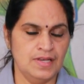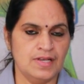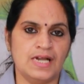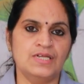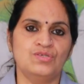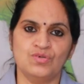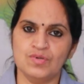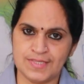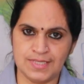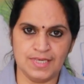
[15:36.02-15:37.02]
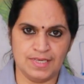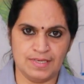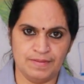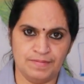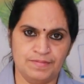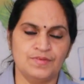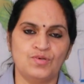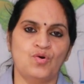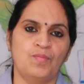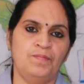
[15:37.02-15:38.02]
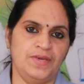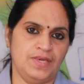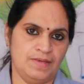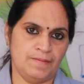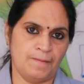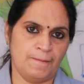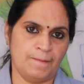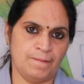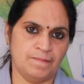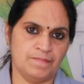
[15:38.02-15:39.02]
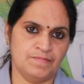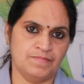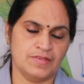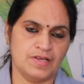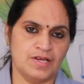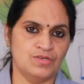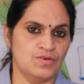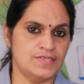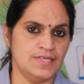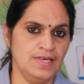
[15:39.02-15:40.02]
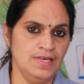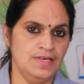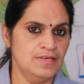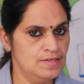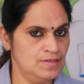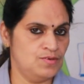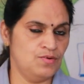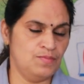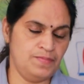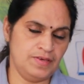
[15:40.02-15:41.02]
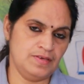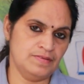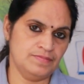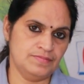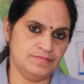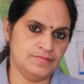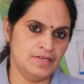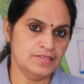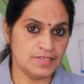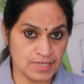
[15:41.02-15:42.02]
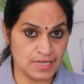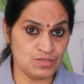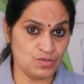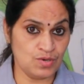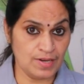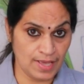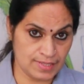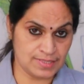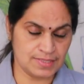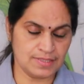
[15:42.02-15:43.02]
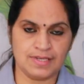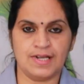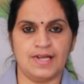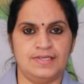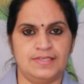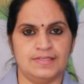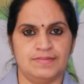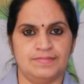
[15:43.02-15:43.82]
Control C, copy. Control C, copy. Then Control X, cut.